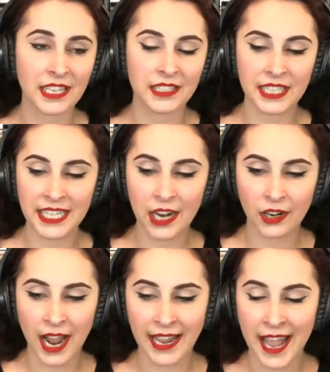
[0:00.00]

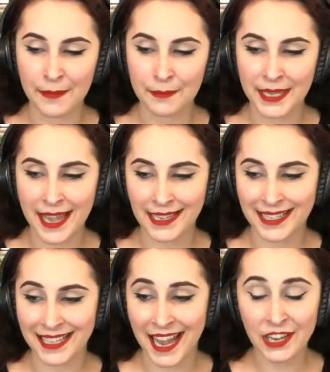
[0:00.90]

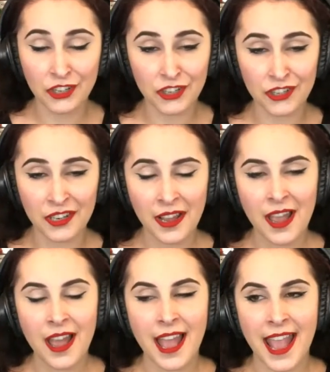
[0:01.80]
T-R-I-M-B-A-C-H.
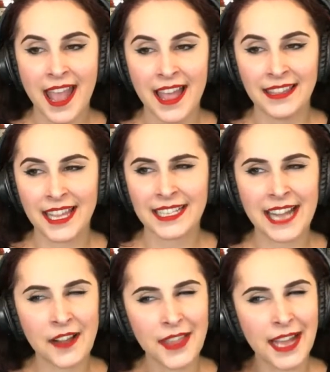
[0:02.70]
And they
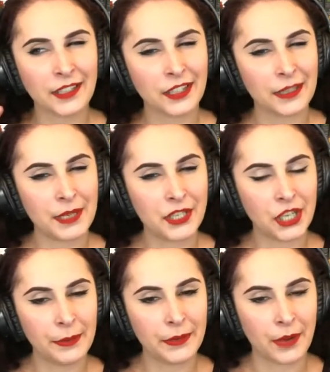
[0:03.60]
sound like they're going to be
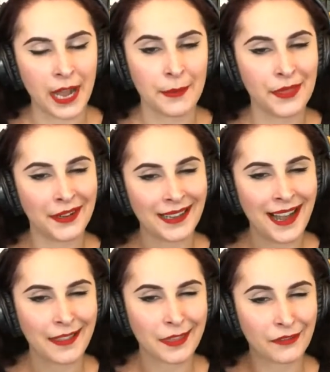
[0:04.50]
German wine, but they're
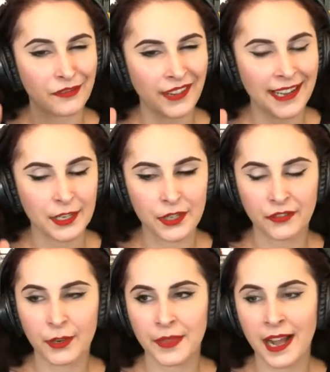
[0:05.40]
not. They're French. They're
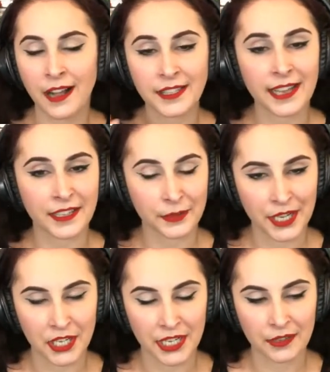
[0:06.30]
from the Alsace
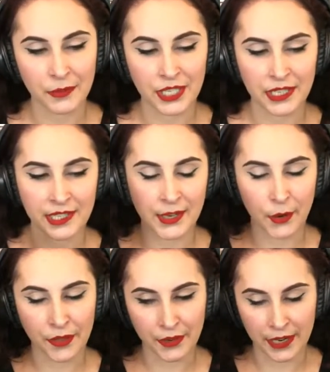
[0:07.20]
region, which is
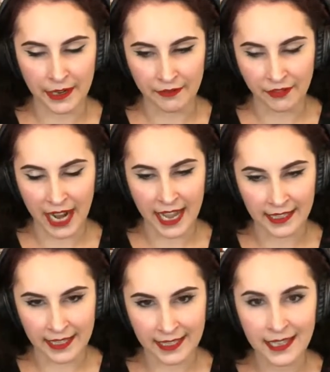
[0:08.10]
northern
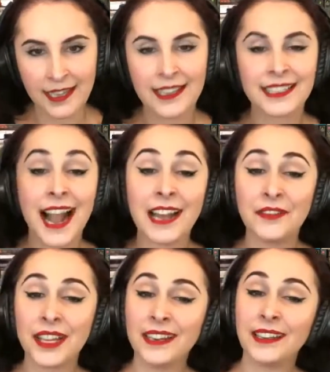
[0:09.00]
France, kind of
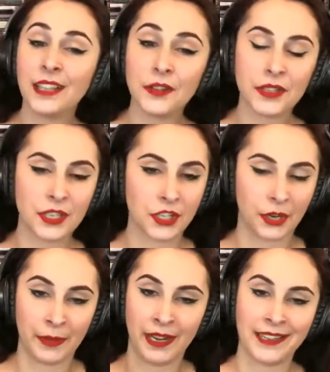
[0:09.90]
getting close to
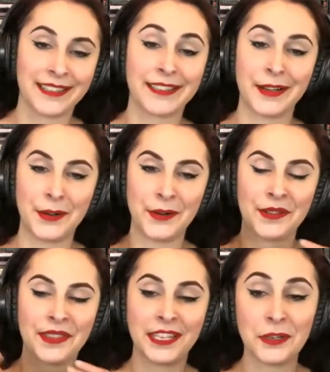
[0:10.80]
Germany. So
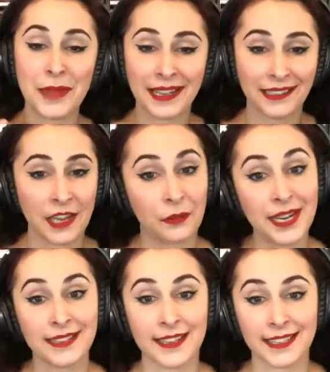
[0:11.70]
they do make a lot of
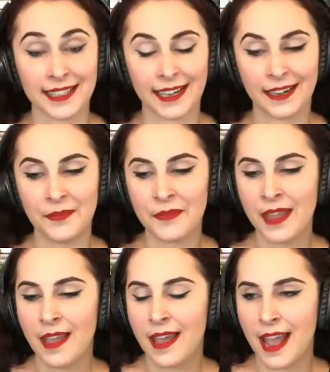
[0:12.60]
Rieslings there.
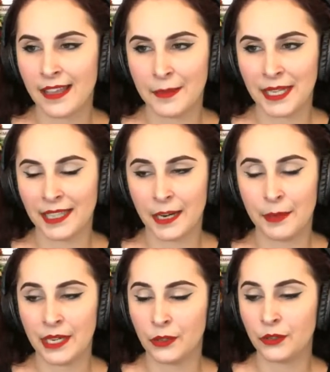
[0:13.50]
And they make a lot of
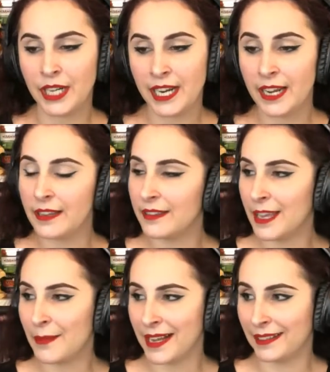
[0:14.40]
Pinot Gris. They
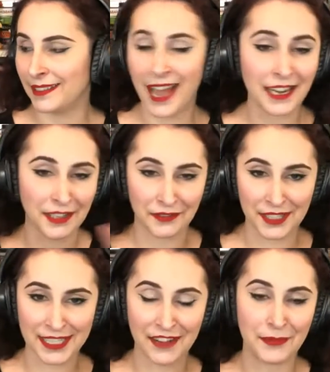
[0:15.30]
make a lot of different
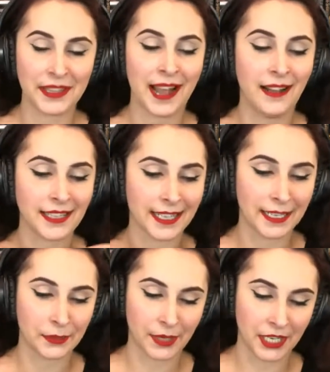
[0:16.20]
stuff. But the
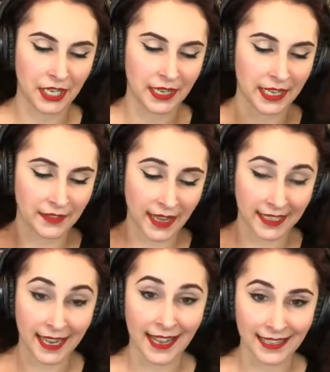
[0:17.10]
Alsace region is
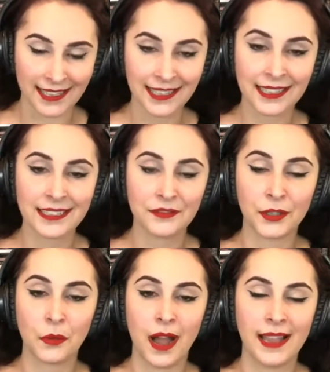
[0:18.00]
fantastic for
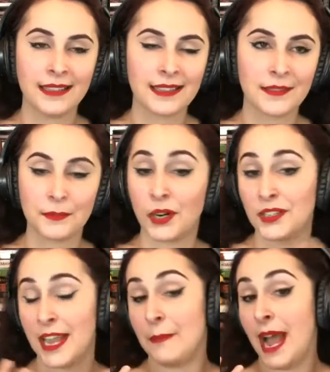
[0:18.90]
wines,
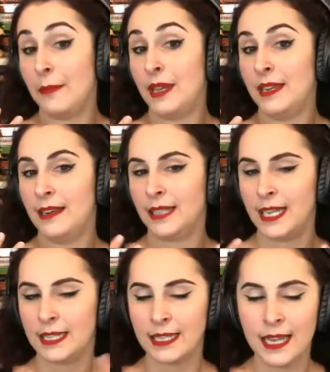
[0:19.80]
in my opinion, at
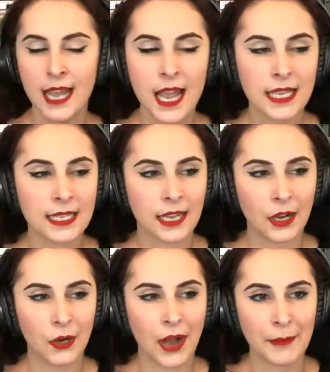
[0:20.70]
least.
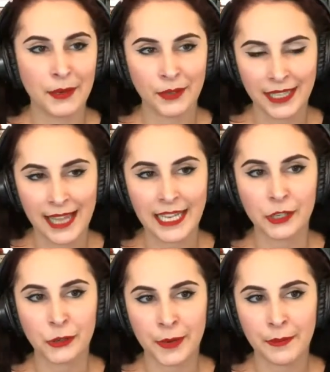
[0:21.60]
So I've been really liking
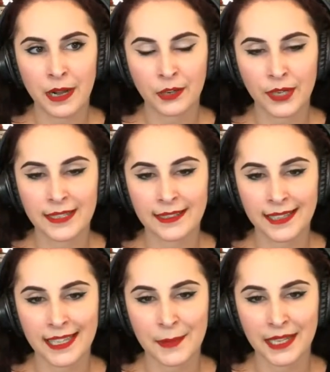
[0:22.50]
Trimbach
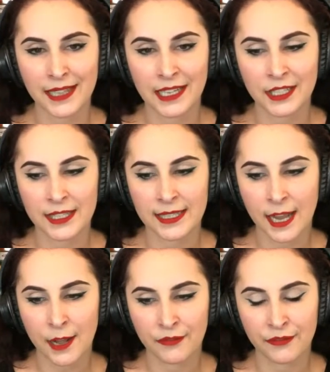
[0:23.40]
recently. They make a lot of good
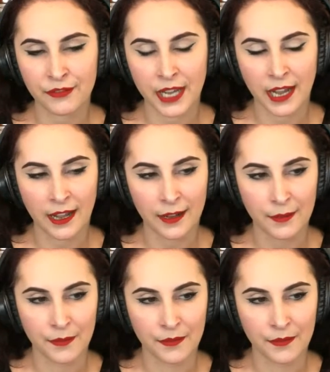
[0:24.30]
stuff. I